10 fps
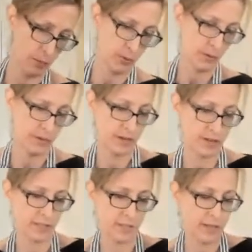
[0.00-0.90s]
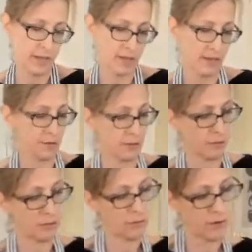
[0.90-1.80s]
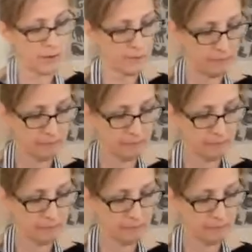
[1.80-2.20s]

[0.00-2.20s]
pour it all in. Hey, that worked pretty well.